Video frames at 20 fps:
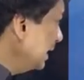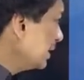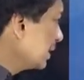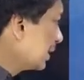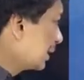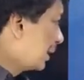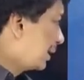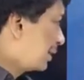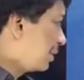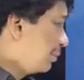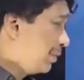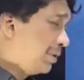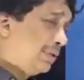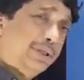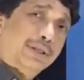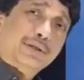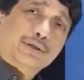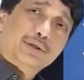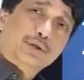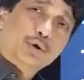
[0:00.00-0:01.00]
incorrect,
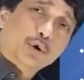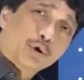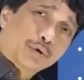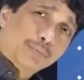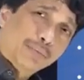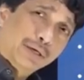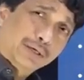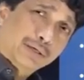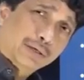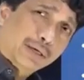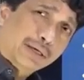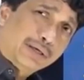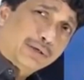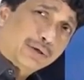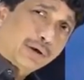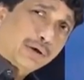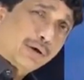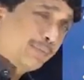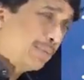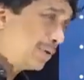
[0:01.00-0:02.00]
because this is the tonometer,
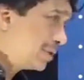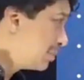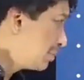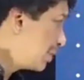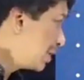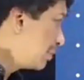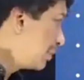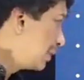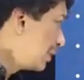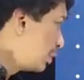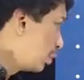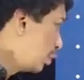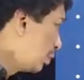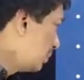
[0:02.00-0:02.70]
intraocular pressure measured by the